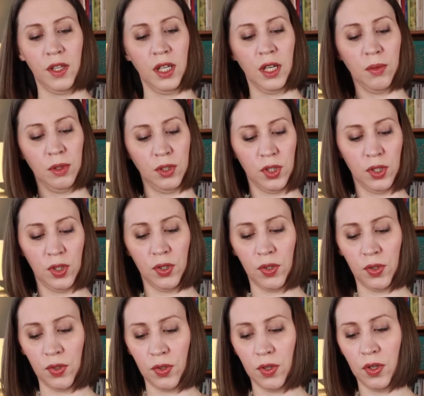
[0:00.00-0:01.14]
I will
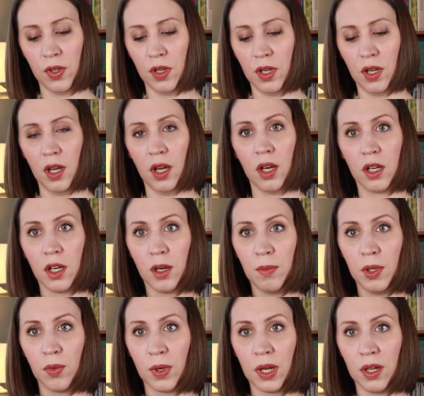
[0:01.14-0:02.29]
do a couple
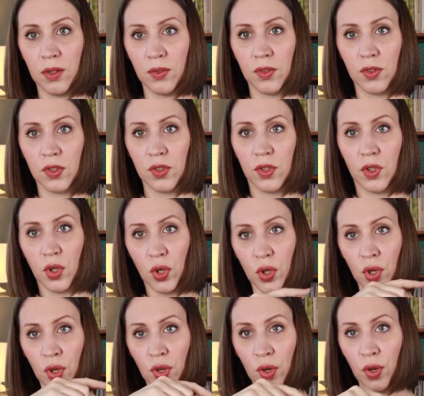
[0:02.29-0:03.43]
of rounds
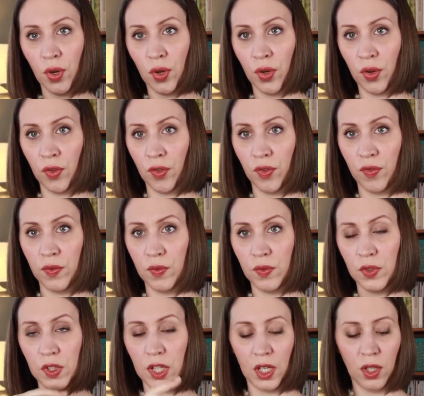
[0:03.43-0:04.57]
of
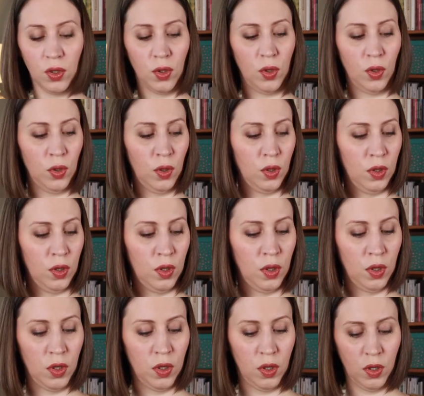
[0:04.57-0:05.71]
single
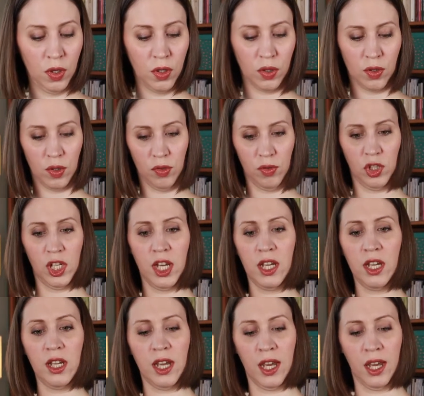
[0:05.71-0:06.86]

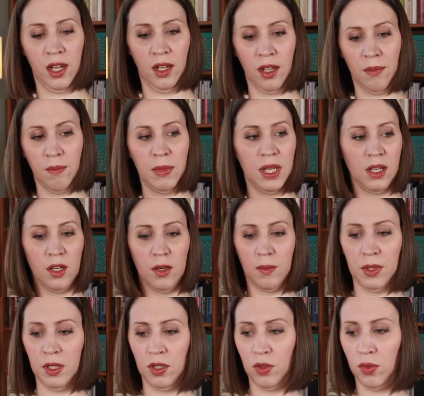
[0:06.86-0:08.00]
crochet and then pick up
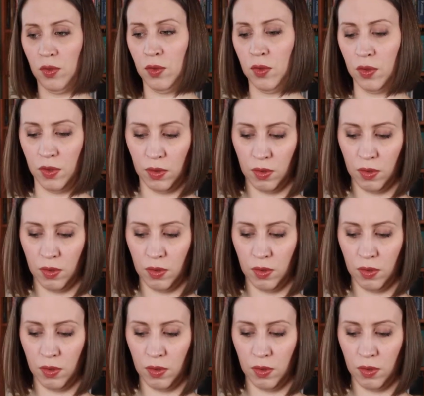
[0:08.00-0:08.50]
and do